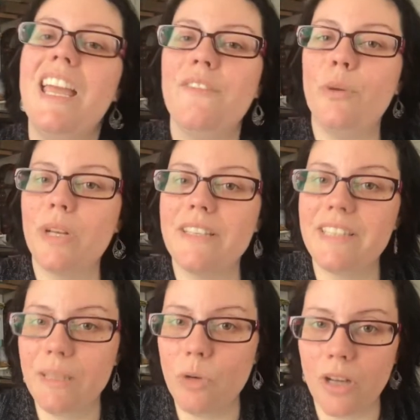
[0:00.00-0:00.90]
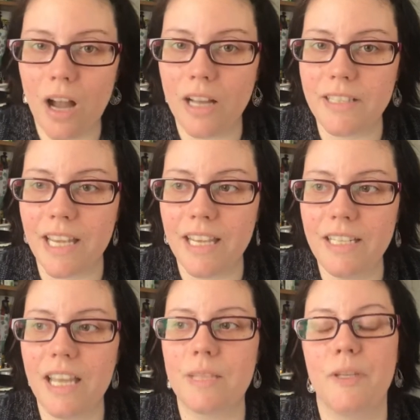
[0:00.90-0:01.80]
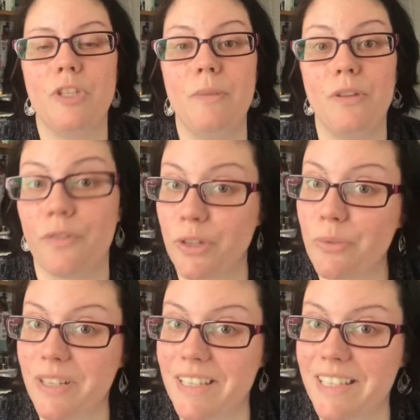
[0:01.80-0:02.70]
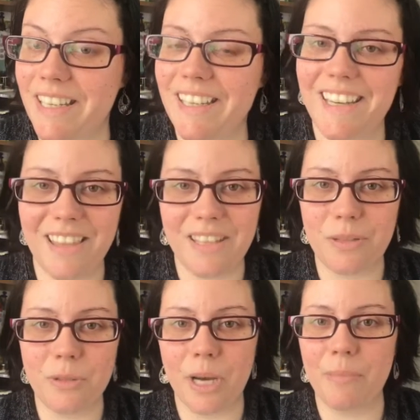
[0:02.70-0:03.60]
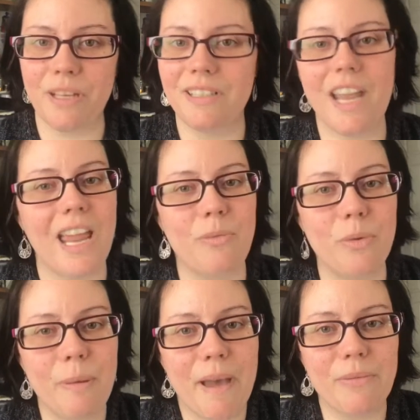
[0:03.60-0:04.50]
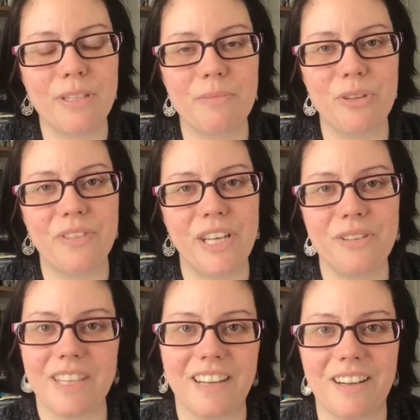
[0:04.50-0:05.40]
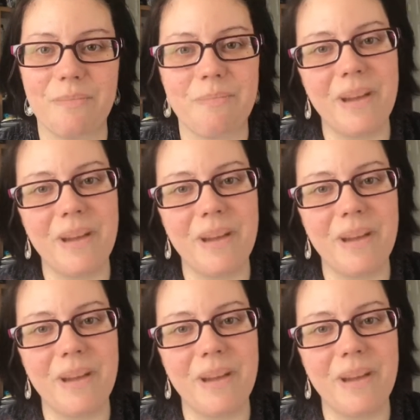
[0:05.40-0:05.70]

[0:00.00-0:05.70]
If you want to see more content, especially first one to see it, hit that subscribe button, and we'll be back with some more videos later.